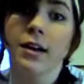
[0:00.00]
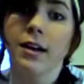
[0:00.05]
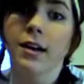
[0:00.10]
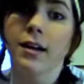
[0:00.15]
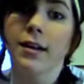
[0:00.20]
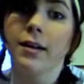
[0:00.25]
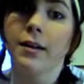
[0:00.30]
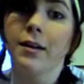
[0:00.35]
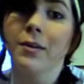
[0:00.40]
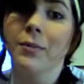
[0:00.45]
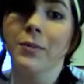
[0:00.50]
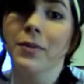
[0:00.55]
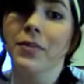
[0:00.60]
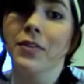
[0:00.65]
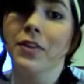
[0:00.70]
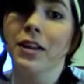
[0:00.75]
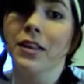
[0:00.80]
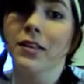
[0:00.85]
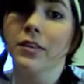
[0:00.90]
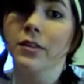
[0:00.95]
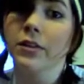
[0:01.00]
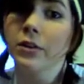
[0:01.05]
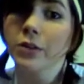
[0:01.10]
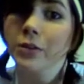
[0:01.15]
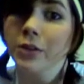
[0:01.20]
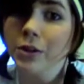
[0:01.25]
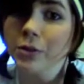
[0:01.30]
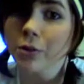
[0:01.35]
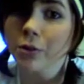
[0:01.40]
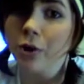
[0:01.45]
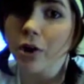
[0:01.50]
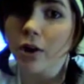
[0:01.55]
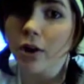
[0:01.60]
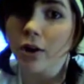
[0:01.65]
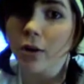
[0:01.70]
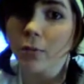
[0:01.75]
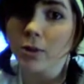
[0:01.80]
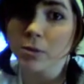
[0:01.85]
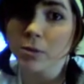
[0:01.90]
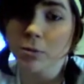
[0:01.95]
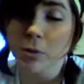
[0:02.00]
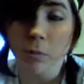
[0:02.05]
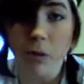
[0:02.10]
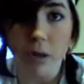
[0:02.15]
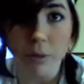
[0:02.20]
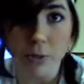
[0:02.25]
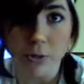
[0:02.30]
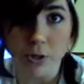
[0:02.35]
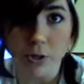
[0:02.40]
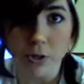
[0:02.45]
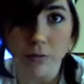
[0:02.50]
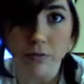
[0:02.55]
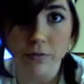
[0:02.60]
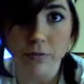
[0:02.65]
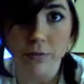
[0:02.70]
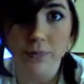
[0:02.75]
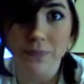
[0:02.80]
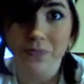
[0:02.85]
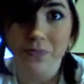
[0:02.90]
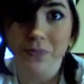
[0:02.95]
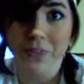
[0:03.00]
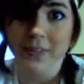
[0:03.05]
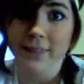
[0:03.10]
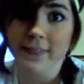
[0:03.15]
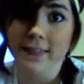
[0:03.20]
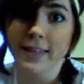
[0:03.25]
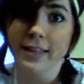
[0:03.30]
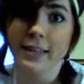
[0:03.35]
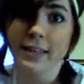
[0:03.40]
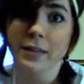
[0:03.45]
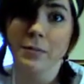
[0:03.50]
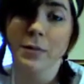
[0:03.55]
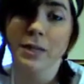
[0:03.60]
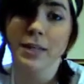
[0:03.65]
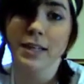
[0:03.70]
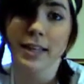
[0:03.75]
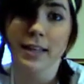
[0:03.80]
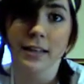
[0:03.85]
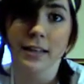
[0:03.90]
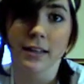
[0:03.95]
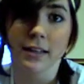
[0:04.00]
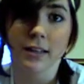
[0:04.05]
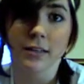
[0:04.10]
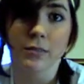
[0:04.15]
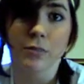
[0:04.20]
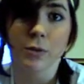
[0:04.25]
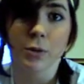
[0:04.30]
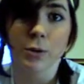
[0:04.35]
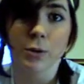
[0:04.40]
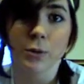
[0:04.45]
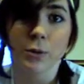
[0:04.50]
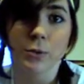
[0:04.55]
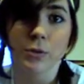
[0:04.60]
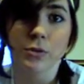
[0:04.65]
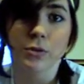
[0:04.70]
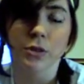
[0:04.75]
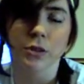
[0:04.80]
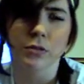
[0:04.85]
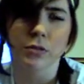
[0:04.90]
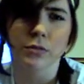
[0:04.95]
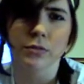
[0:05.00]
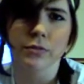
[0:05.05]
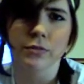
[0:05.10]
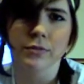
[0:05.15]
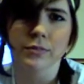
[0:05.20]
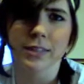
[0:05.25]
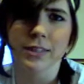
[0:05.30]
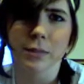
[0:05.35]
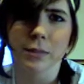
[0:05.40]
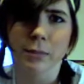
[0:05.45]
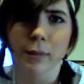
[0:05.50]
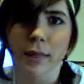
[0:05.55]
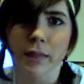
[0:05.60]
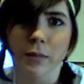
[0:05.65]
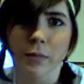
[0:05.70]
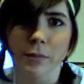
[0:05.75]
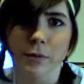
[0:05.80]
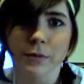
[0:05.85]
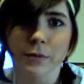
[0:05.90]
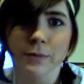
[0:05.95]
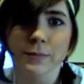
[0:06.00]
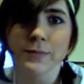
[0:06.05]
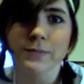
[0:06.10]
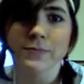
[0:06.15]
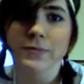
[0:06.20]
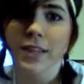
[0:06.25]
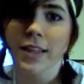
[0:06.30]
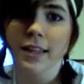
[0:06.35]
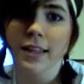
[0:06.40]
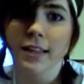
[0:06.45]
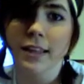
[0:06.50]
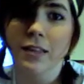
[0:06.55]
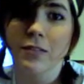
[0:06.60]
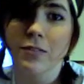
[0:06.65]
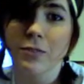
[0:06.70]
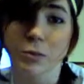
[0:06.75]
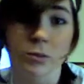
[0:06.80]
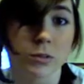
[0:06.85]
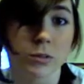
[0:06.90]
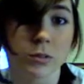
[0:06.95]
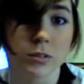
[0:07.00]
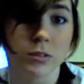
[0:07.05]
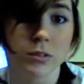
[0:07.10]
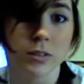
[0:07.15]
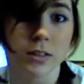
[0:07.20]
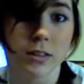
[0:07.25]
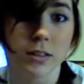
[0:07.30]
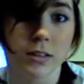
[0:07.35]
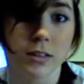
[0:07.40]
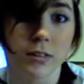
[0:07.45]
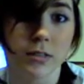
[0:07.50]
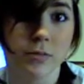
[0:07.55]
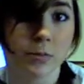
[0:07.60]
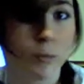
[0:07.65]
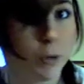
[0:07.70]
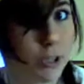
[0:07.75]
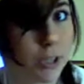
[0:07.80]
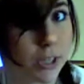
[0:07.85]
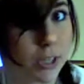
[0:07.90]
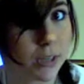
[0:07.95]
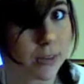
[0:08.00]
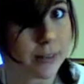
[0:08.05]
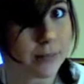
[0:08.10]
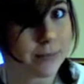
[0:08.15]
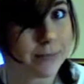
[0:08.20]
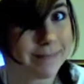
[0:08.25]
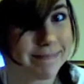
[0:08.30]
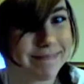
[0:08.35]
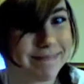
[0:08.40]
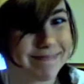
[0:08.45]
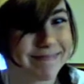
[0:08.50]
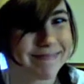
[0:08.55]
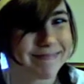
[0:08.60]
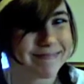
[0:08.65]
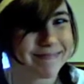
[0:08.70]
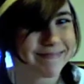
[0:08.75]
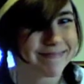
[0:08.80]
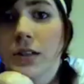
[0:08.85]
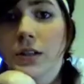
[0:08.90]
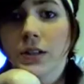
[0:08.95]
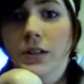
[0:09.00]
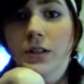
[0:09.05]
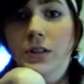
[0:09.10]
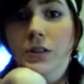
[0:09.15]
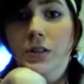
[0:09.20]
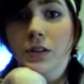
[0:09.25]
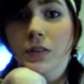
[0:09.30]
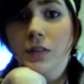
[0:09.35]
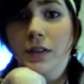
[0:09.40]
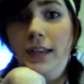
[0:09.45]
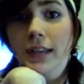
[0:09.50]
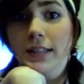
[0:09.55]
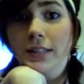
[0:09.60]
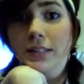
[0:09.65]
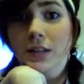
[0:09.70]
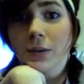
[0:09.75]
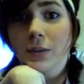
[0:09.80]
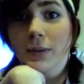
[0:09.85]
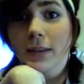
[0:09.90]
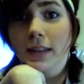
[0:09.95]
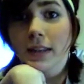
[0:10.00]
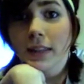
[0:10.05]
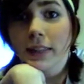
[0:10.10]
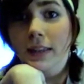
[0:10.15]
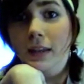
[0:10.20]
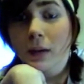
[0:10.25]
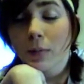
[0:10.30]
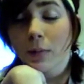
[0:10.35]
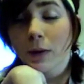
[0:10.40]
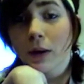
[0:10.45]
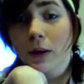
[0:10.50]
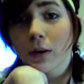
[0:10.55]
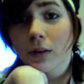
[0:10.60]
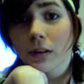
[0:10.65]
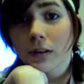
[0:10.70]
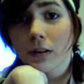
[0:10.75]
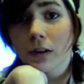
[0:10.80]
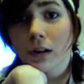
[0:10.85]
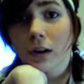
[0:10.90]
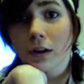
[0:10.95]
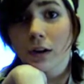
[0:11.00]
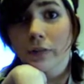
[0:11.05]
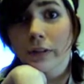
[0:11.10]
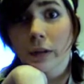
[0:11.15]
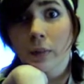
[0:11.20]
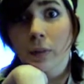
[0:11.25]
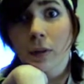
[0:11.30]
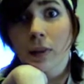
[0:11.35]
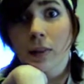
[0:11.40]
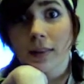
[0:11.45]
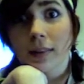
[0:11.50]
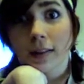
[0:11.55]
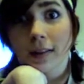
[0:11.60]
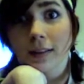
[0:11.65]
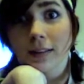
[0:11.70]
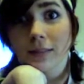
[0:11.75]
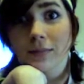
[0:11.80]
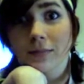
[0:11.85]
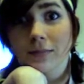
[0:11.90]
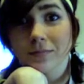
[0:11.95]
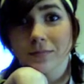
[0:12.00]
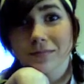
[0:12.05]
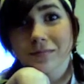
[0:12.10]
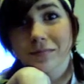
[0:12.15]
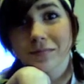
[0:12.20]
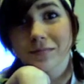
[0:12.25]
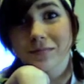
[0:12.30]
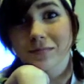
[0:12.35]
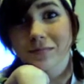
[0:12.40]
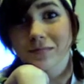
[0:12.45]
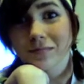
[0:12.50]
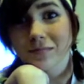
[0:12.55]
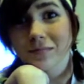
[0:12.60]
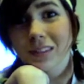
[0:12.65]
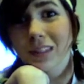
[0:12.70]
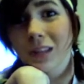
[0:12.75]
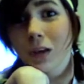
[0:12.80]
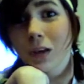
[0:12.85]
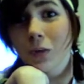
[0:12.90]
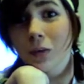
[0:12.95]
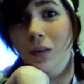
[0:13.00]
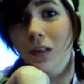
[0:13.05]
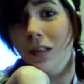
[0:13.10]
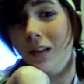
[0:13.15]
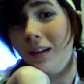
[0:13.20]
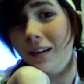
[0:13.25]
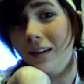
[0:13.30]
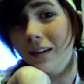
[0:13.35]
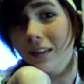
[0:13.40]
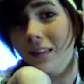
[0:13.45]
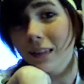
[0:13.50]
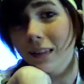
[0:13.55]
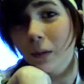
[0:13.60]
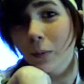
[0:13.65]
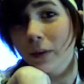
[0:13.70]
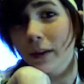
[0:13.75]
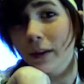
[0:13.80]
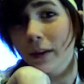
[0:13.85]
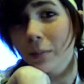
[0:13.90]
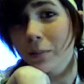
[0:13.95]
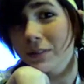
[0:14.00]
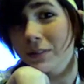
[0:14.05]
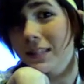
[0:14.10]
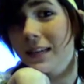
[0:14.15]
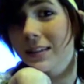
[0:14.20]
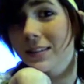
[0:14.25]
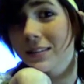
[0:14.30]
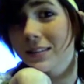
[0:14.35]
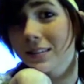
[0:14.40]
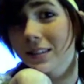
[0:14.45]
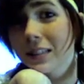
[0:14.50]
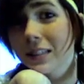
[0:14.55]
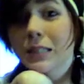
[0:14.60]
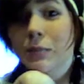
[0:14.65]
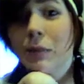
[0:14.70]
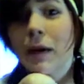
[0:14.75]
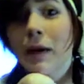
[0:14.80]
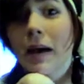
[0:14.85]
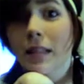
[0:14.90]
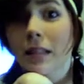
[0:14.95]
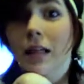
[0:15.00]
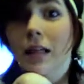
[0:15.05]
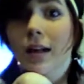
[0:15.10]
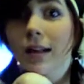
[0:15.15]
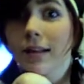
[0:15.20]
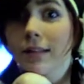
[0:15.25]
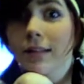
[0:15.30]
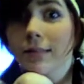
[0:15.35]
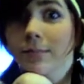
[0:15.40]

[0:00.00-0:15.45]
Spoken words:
and then a little U-Haul, which my mom drove. And then me and Hannah drove in the Malibu full of more junk. So if you guys know anything about our family luck, the only luck that we possess is bad luck.